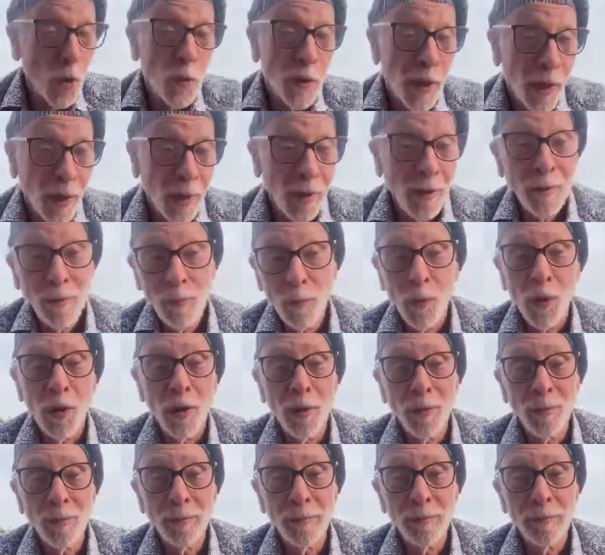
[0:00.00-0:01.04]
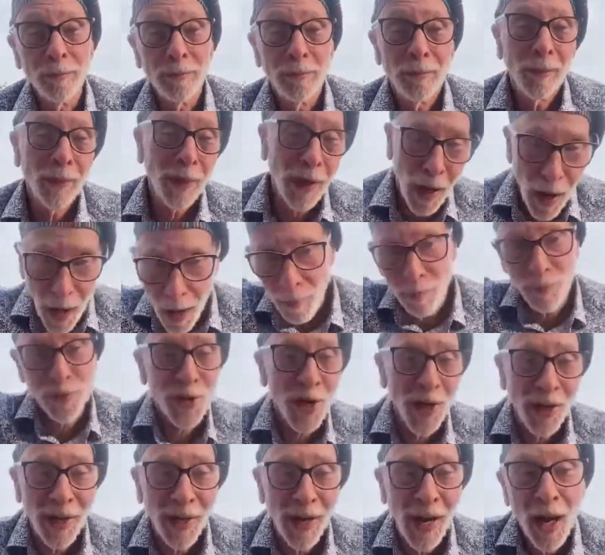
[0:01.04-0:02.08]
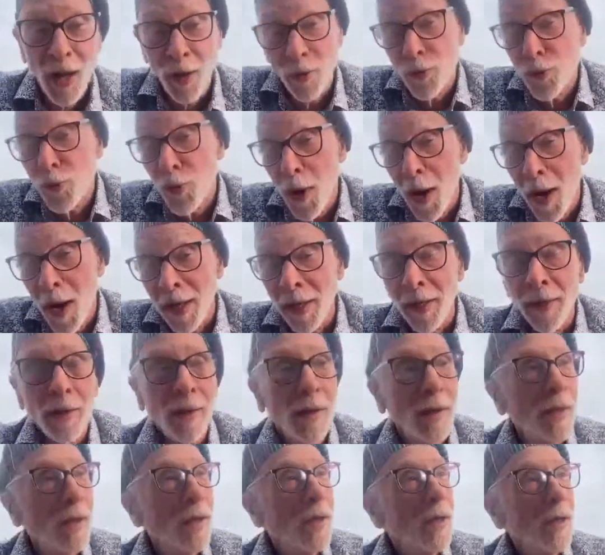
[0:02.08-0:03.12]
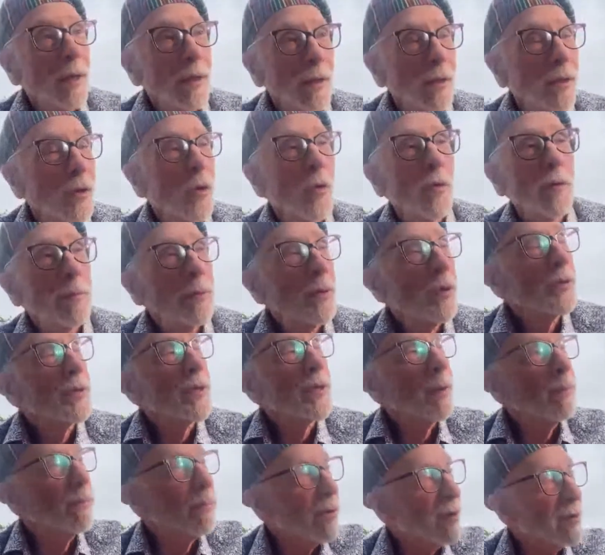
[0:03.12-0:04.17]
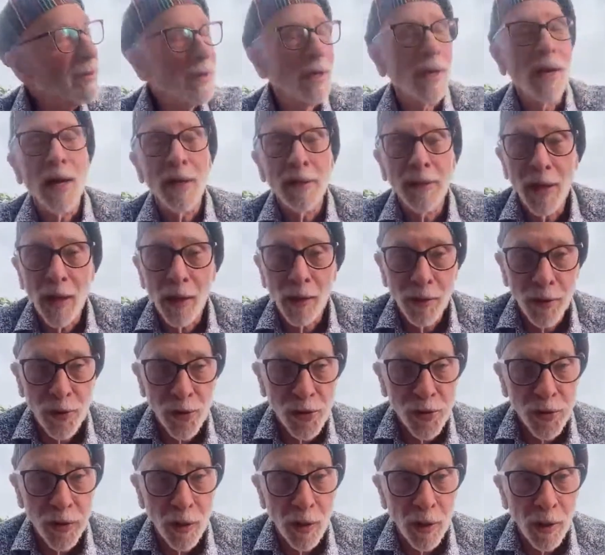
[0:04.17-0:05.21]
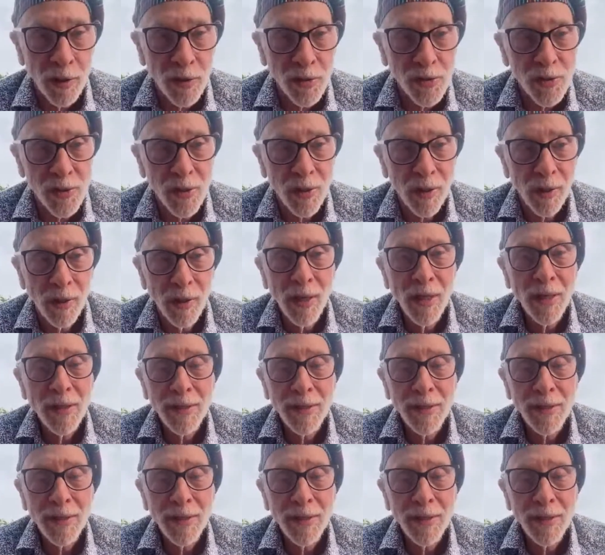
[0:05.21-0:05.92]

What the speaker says: Okay, well, come check it out. Try it. Lo and behold, I brought the guy down to Slugs.